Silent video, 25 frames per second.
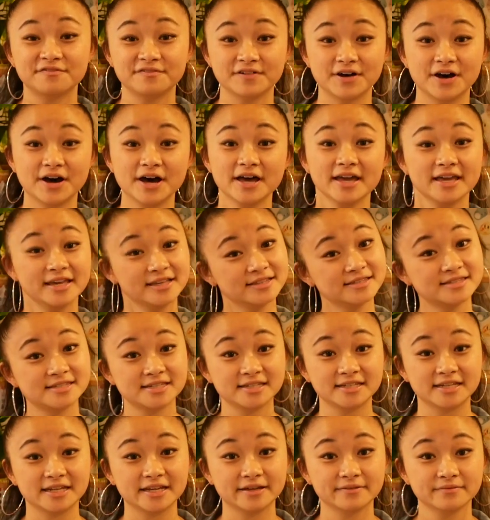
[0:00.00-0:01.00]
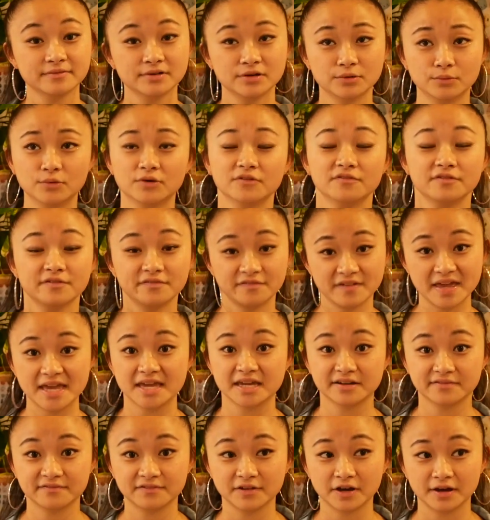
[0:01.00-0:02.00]
pho in Sydney, or for
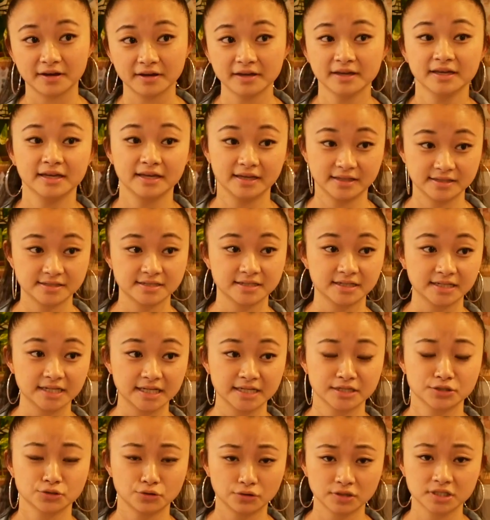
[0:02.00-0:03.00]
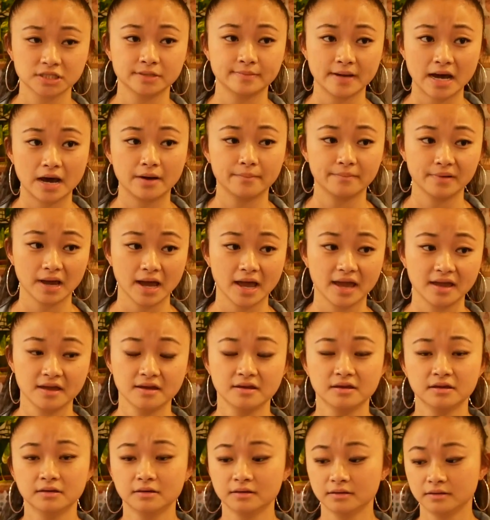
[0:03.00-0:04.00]
vegan pho in Sydney, talked about by
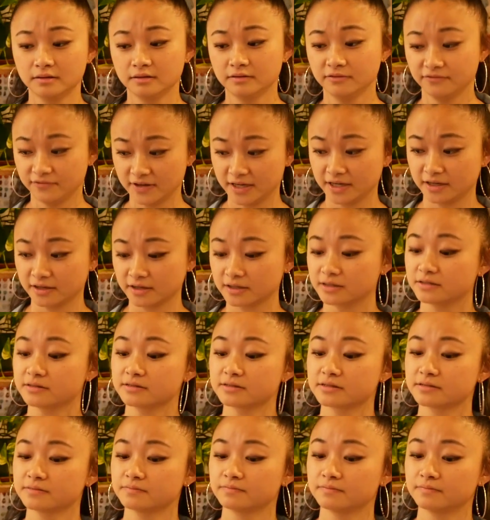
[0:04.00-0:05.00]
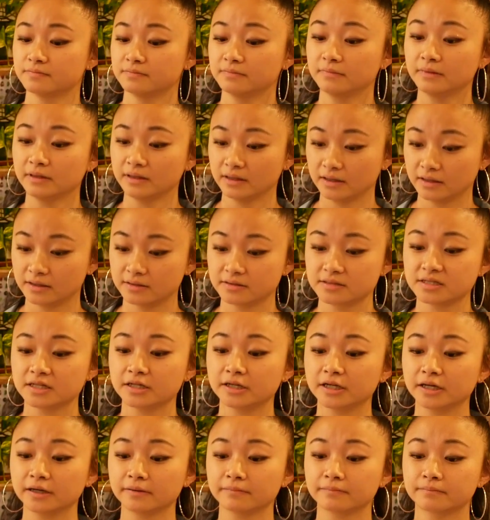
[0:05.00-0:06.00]
vegans in
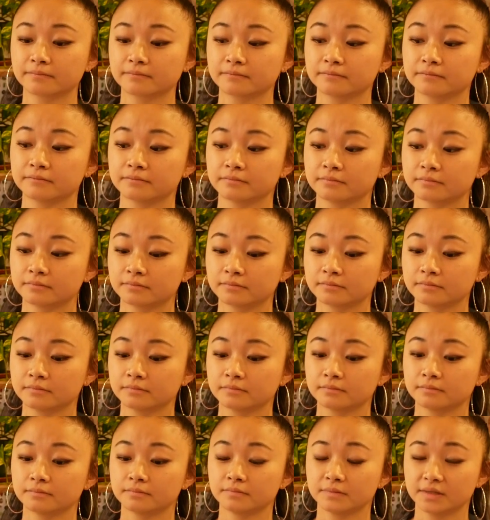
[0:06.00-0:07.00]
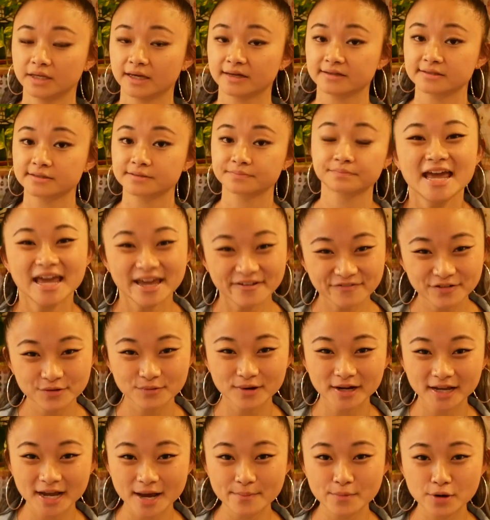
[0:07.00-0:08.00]
Sydney. Yes. If you
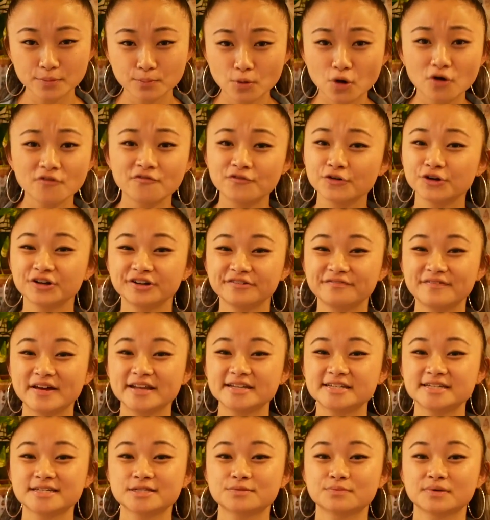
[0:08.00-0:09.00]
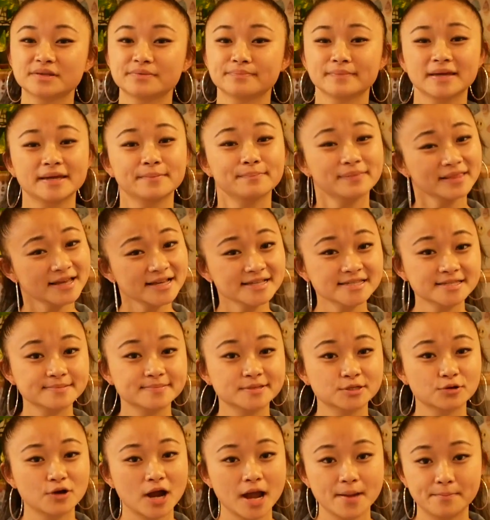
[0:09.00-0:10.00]
want to come on more food adventures with me, please
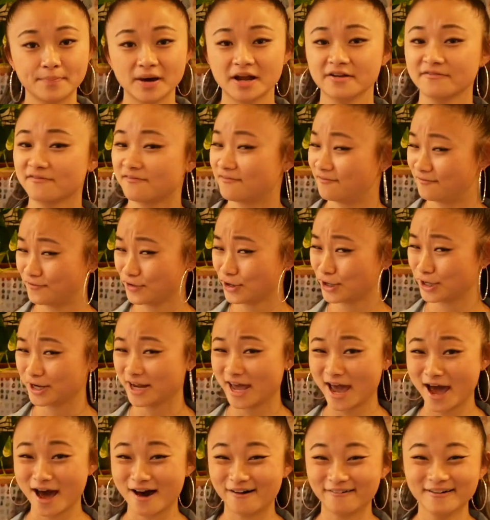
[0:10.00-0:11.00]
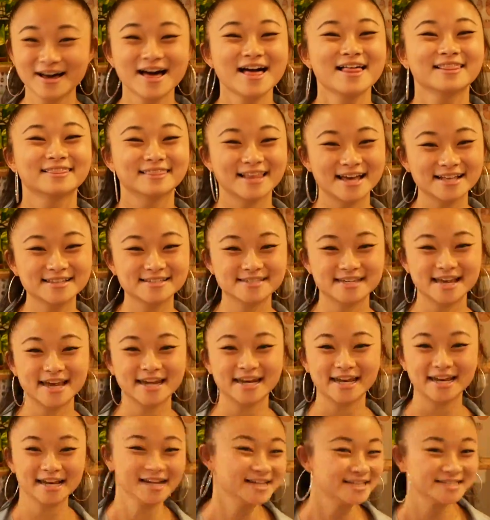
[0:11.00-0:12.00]
subscribe, but for now, let's
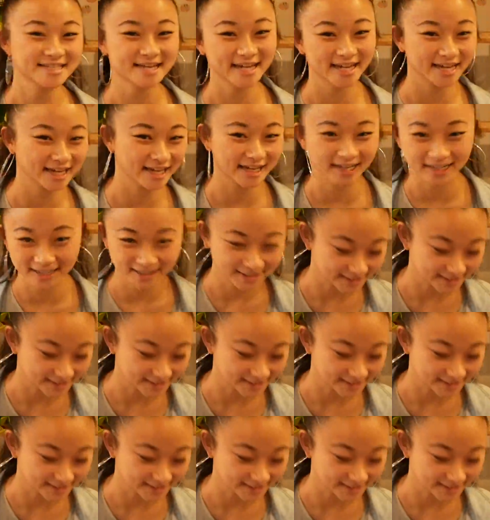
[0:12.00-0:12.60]
get eating.